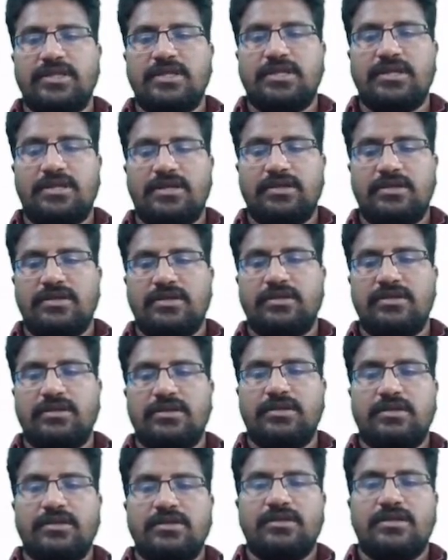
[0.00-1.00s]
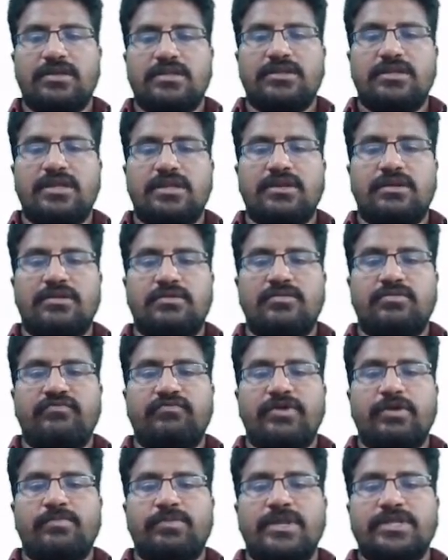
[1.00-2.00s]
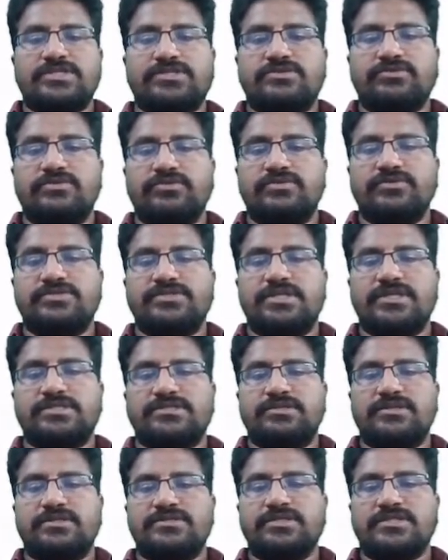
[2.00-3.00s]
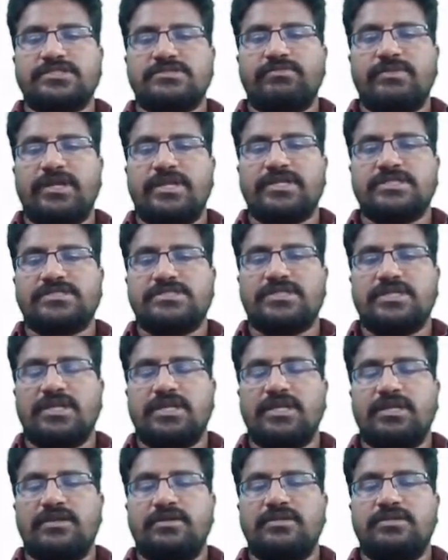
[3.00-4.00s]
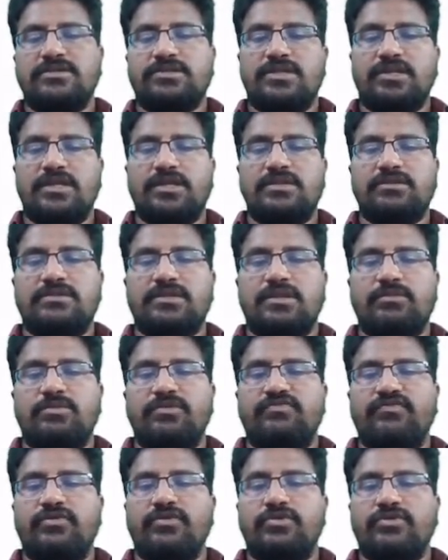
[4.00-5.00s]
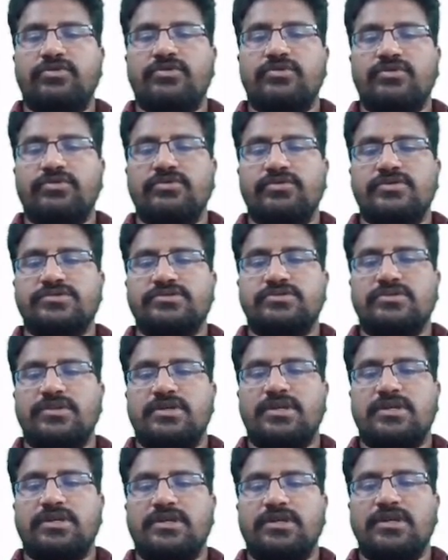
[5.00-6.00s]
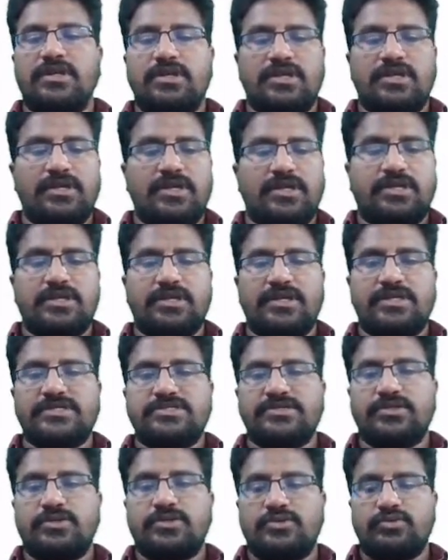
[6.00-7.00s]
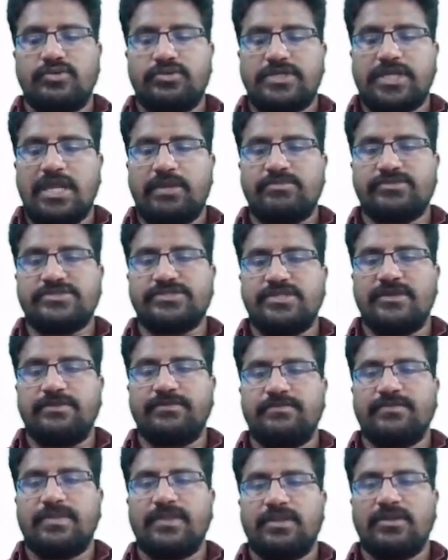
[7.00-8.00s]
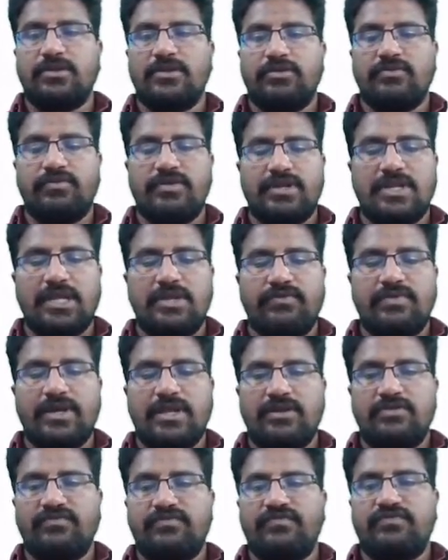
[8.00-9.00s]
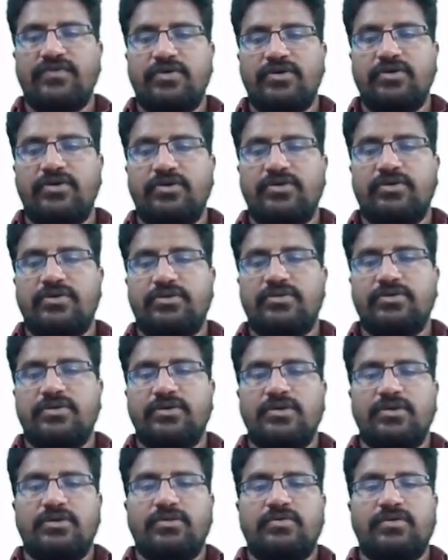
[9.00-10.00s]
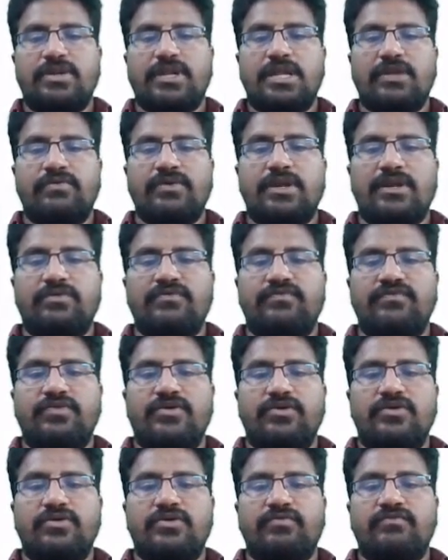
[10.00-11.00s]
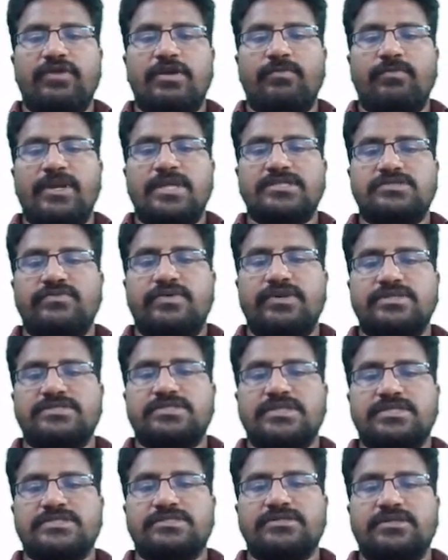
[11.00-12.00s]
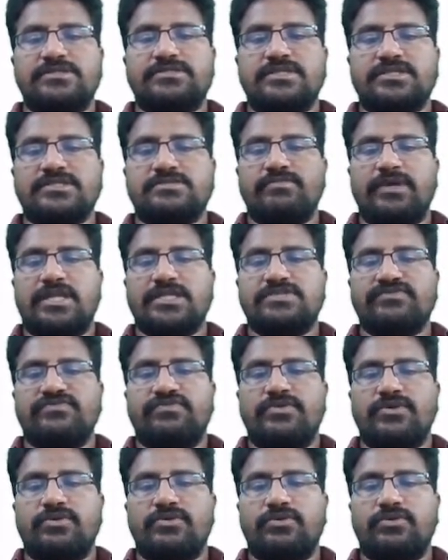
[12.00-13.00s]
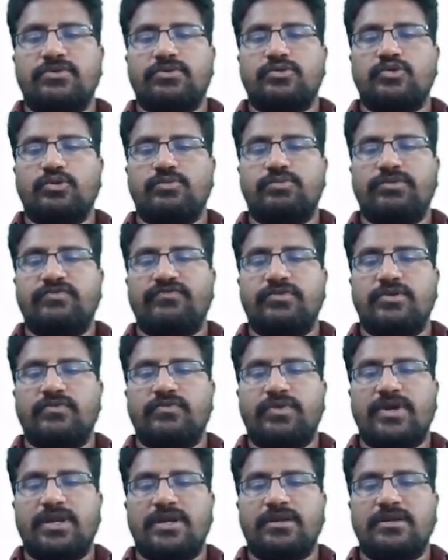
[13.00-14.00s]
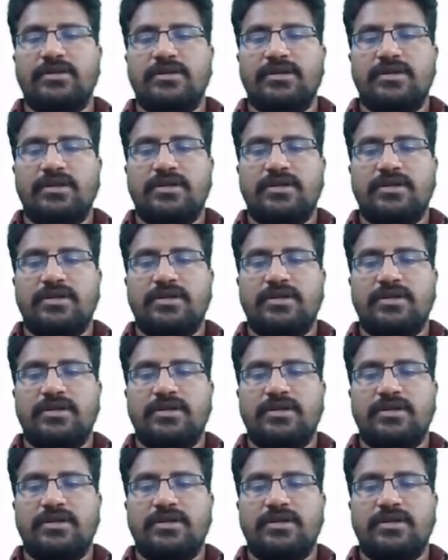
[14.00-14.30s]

then 5 plus 2, 6, 6 minus 3, 3, 3 before 2. So that iterates 2 times. When I value 4, when I value 4, 5 plus 1, 6, 6 minus 4, 2, 2 before 1,